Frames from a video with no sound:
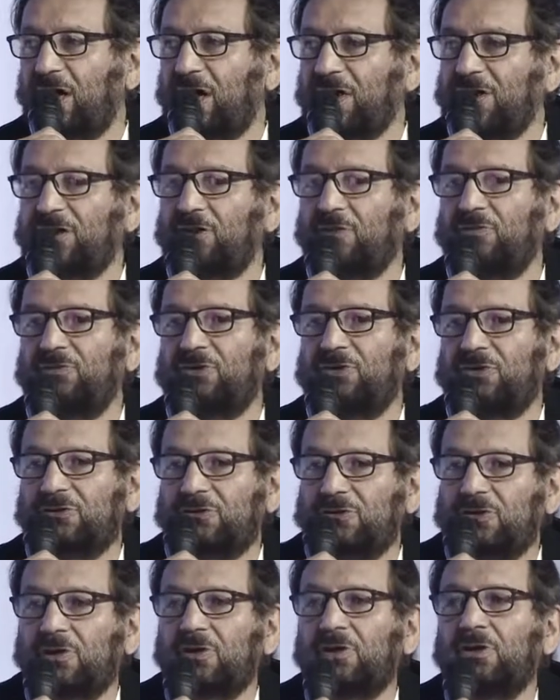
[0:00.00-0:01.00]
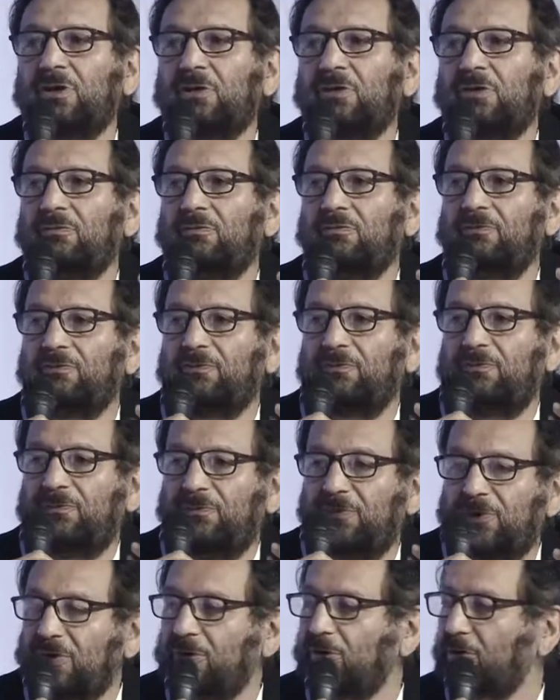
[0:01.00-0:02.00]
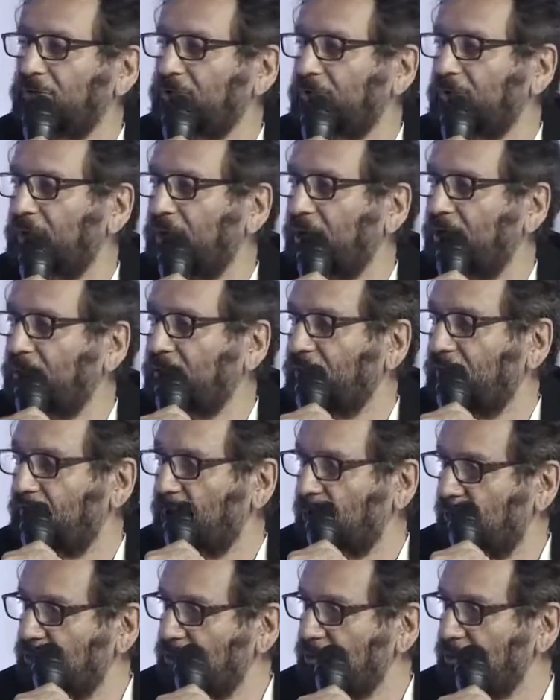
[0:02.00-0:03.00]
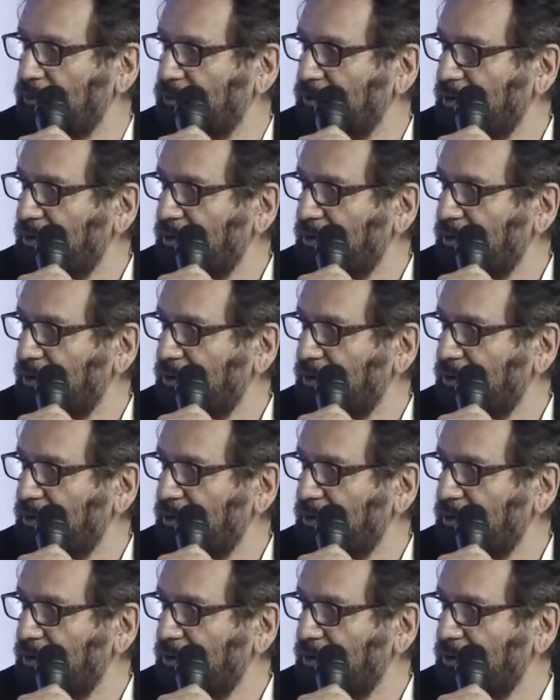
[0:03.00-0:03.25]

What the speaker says: idea of digital video and audio.